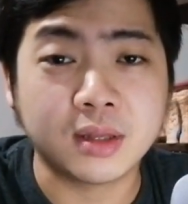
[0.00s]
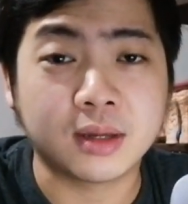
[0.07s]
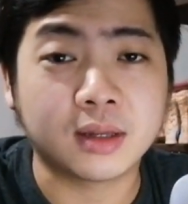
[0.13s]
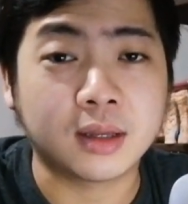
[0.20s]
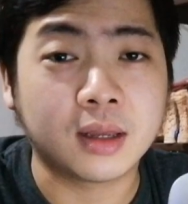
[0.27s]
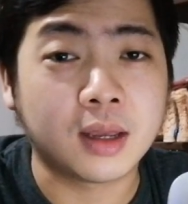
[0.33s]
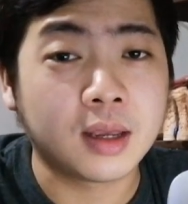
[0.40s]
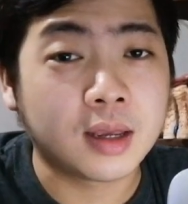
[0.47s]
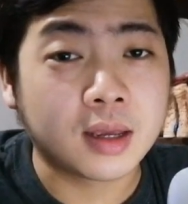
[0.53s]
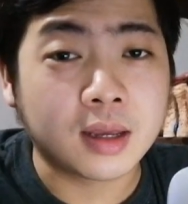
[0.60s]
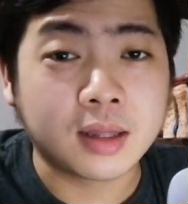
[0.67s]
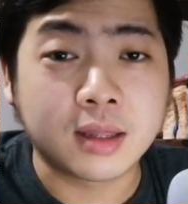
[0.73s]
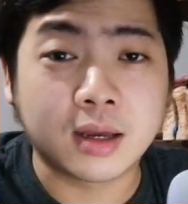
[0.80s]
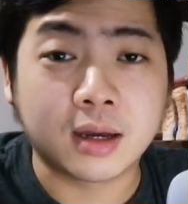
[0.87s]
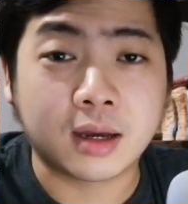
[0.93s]

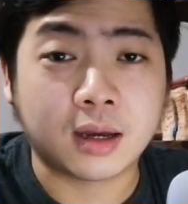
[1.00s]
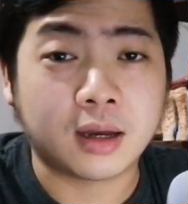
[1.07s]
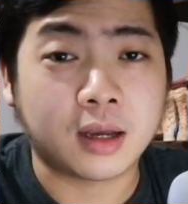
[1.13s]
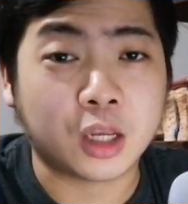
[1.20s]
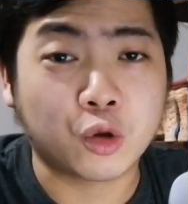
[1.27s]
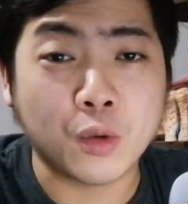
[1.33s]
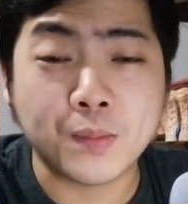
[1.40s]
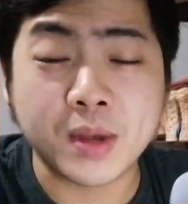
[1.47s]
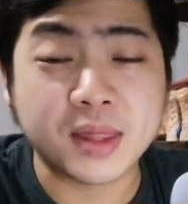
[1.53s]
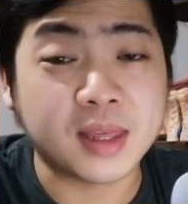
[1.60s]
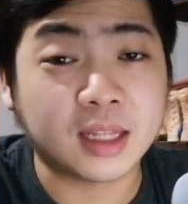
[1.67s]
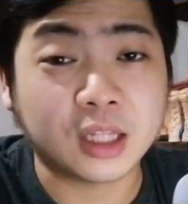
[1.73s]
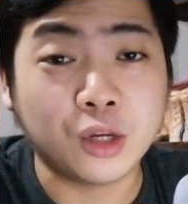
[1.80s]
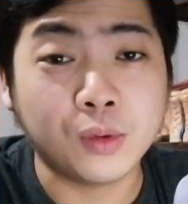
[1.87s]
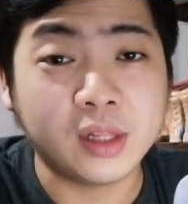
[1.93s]
the equipment
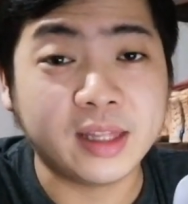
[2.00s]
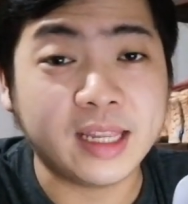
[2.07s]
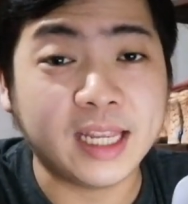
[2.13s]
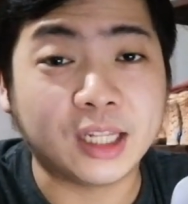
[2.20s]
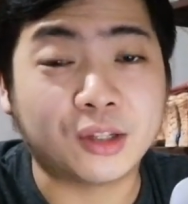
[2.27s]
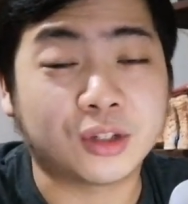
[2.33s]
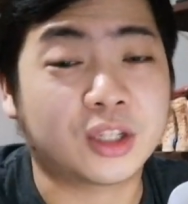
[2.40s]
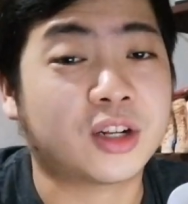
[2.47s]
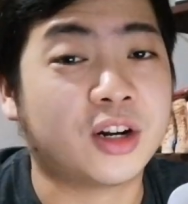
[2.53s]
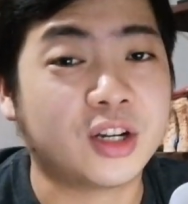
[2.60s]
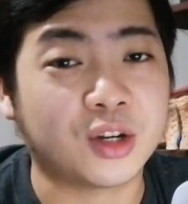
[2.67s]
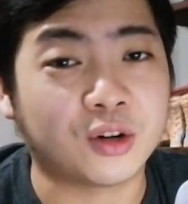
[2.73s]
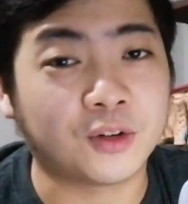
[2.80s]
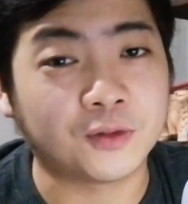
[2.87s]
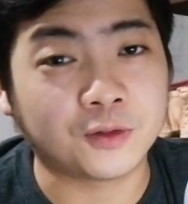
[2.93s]
that you will need to
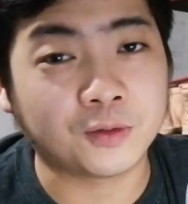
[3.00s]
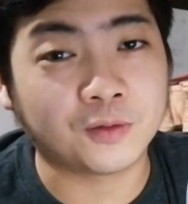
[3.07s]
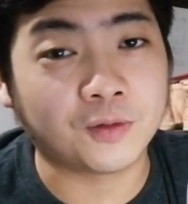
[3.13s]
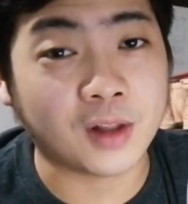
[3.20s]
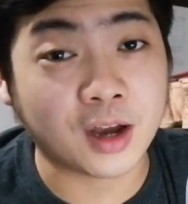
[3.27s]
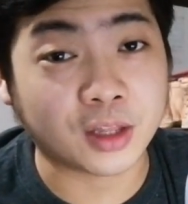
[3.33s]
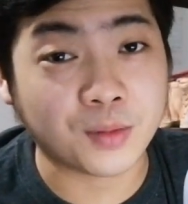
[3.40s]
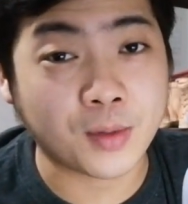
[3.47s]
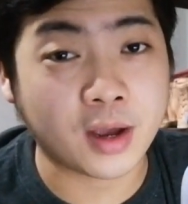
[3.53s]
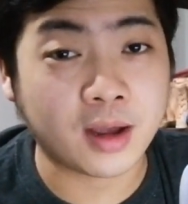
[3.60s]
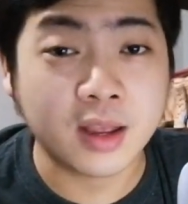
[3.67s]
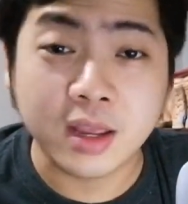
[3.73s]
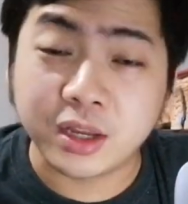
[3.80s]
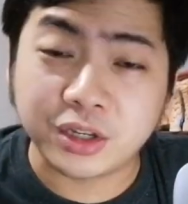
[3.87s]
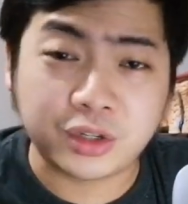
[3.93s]
start your vlog, di
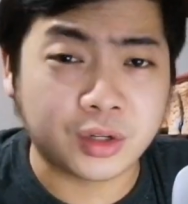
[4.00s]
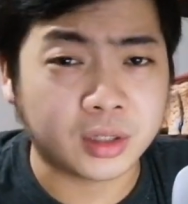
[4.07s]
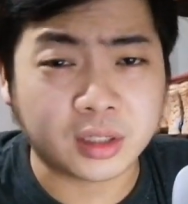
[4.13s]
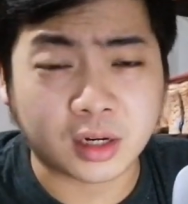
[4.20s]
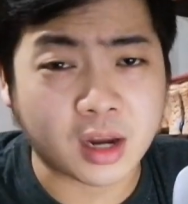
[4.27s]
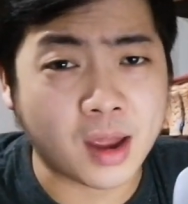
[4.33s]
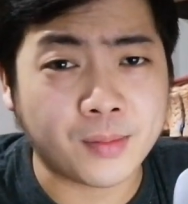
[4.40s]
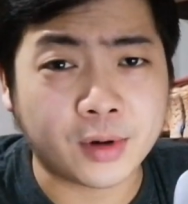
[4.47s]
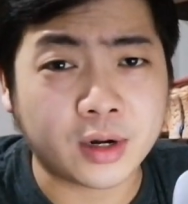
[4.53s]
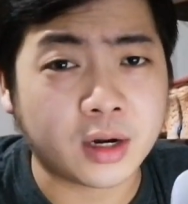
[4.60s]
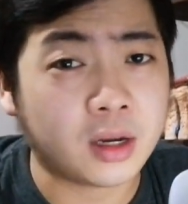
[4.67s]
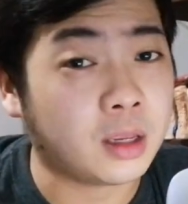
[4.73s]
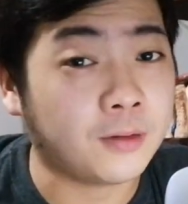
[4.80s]
ba? Just a camera.